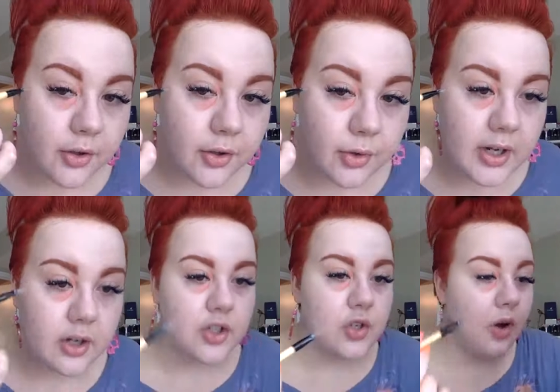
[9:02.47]
here,
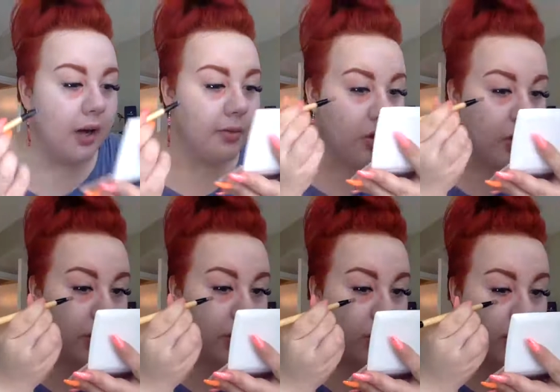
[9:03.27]
so I'm going to
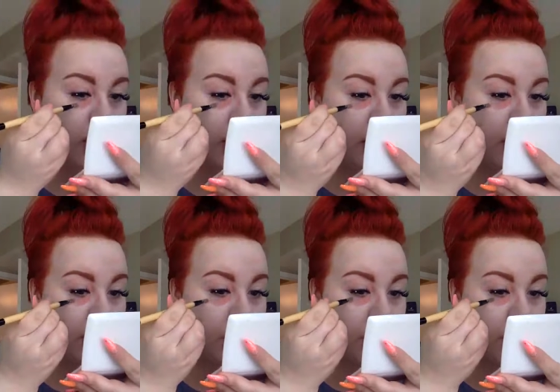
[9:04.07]
go
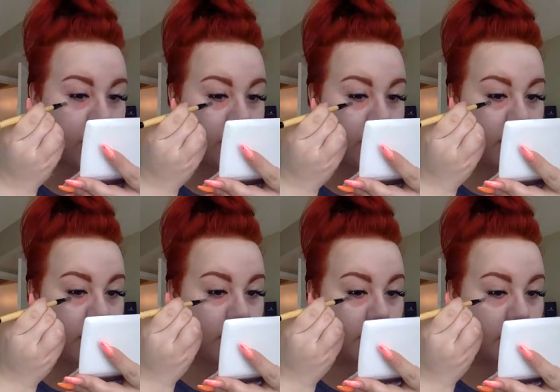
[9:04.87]
just
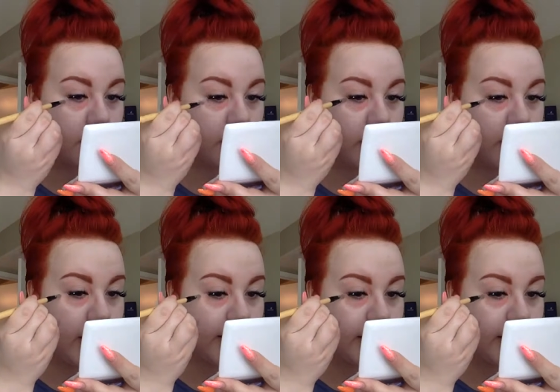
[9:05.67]

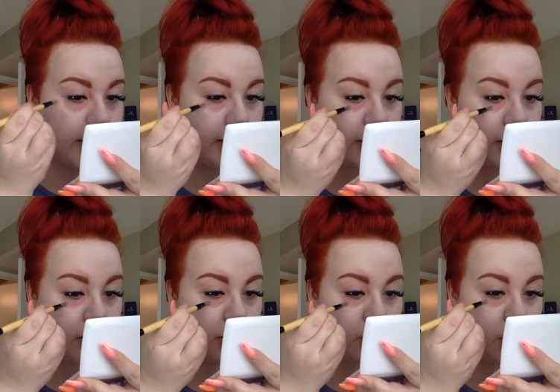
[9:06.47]
lightly
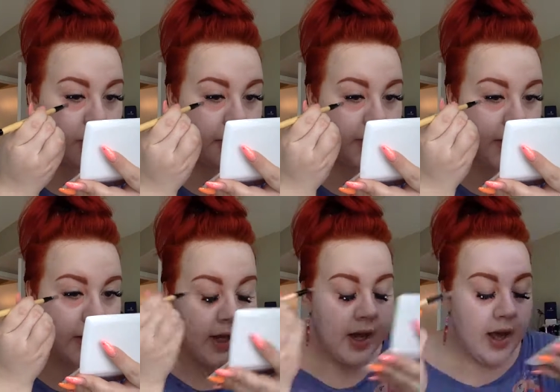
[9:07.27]
on top of it.
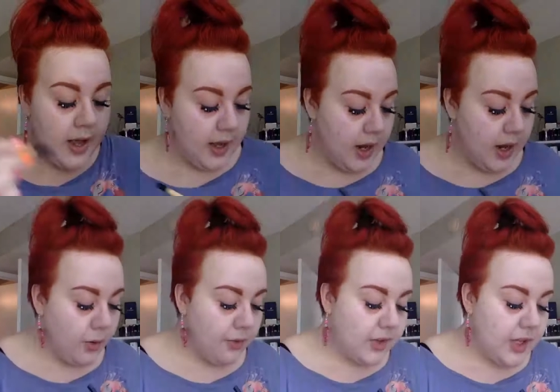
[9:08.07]

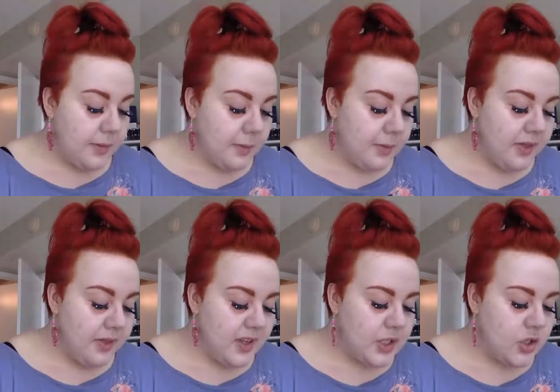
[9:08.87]
Now, keep in mind,
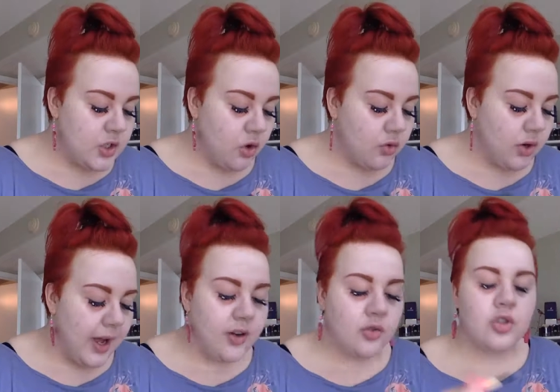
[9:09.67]
this is not, I
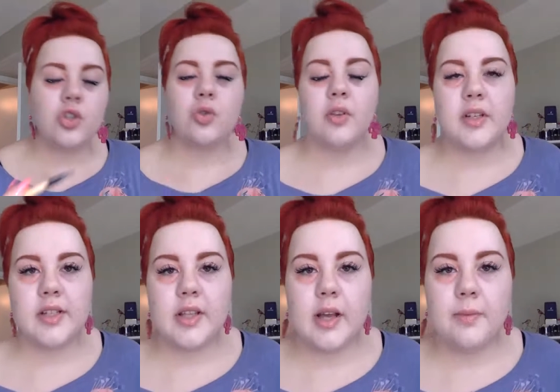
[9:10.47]
don't do this
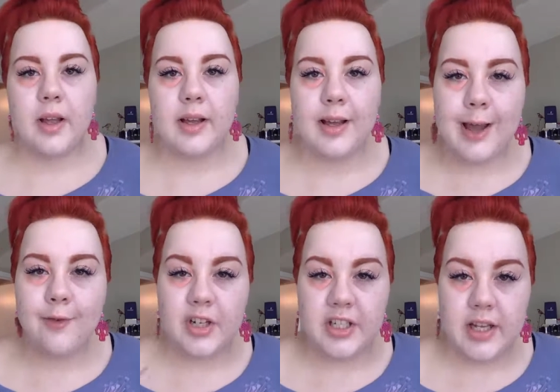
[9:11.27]
step like
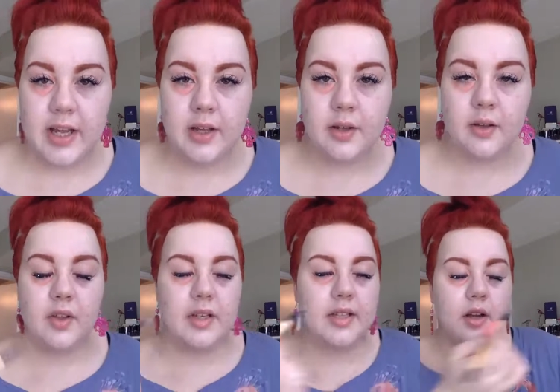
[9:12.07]
every day,
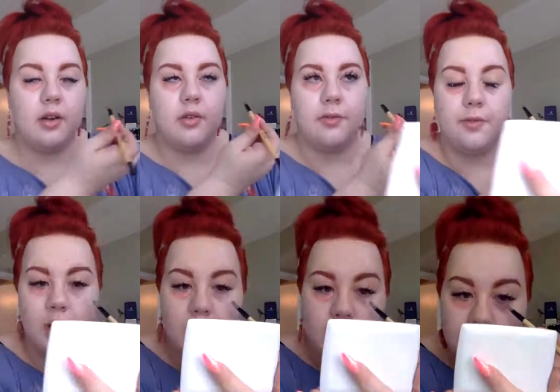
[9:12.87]
this kind of
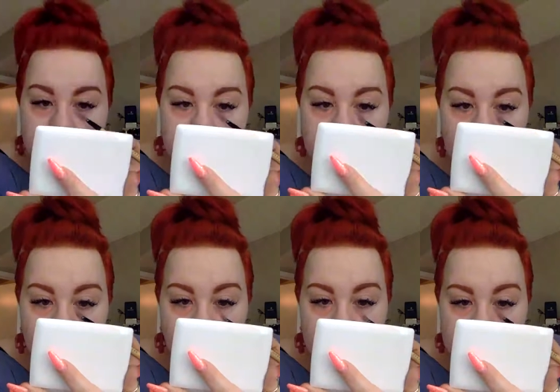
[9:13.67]

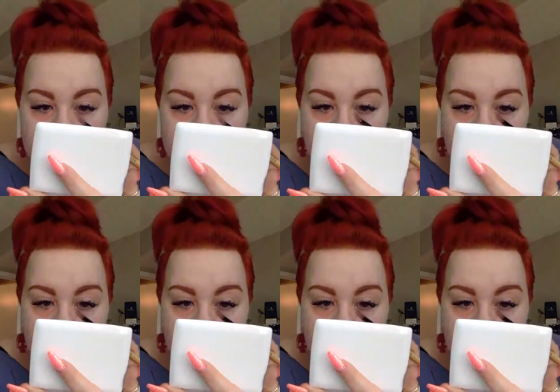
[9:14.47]
correcting.